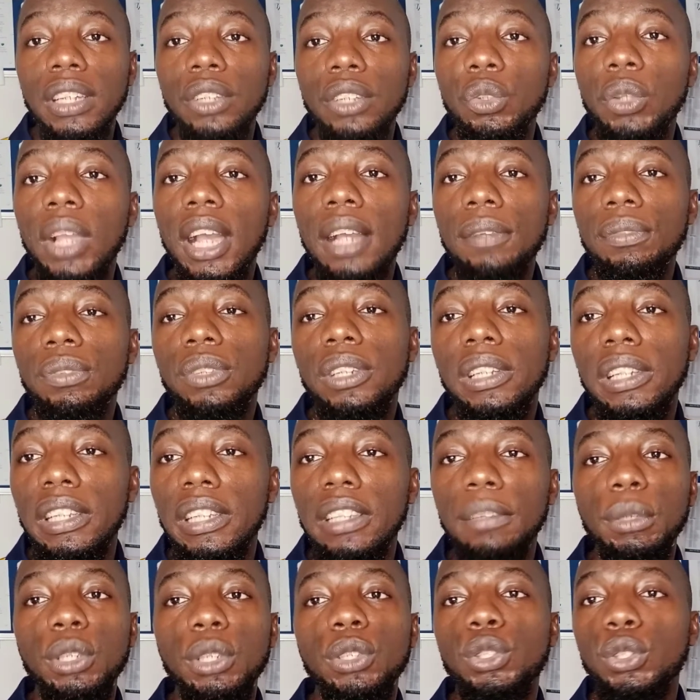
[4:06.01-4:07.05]
you have to
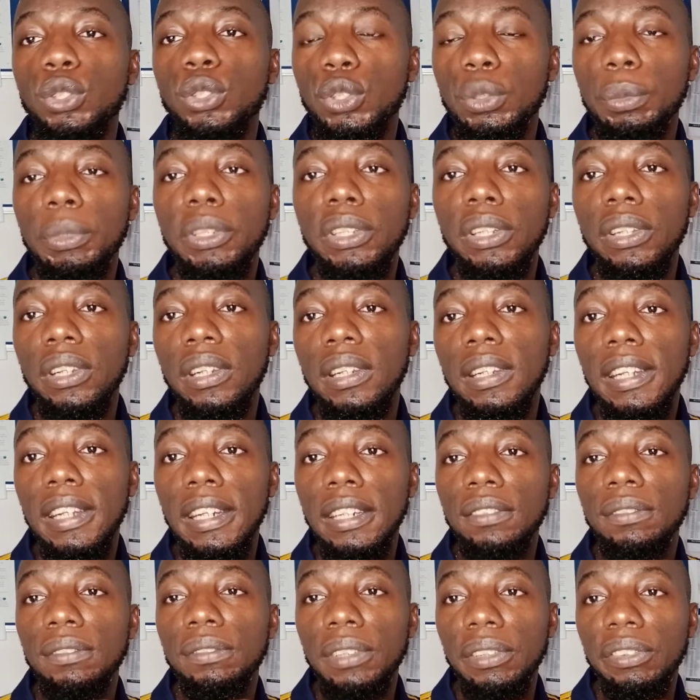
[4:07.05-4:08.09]
claim your social media
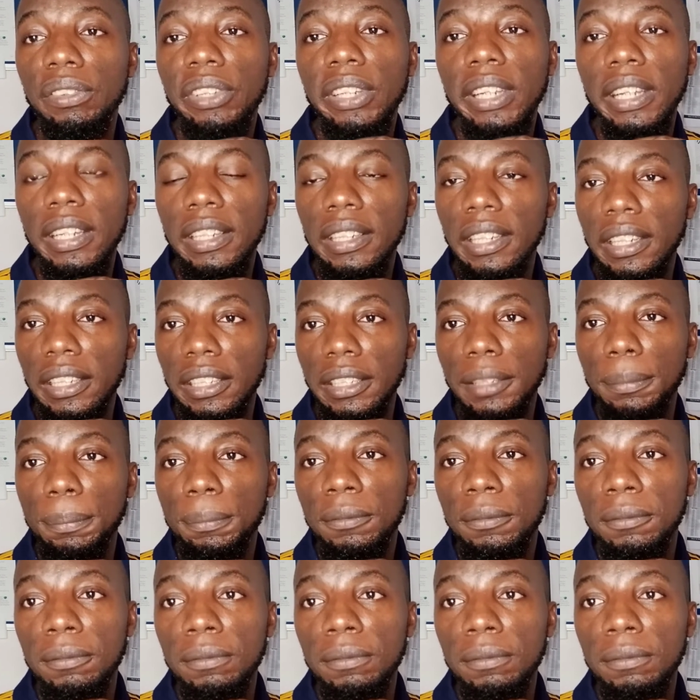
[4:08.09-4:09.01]
account very early.